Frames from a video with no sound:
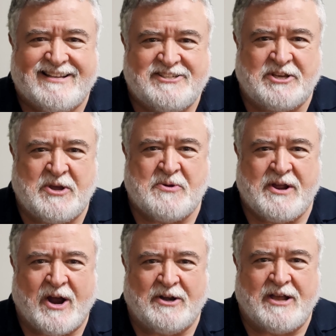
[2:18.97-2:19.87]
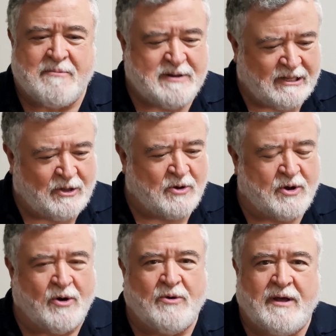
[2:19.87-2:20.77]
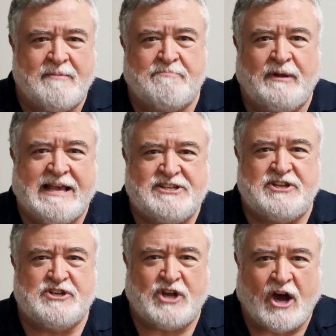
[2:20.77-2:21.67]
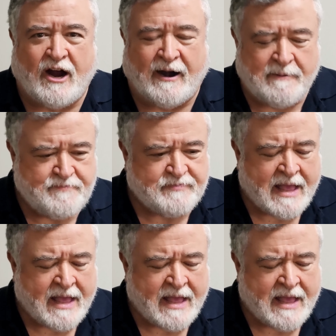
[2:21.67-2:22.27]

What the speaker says: security guard company logo emblazoned car,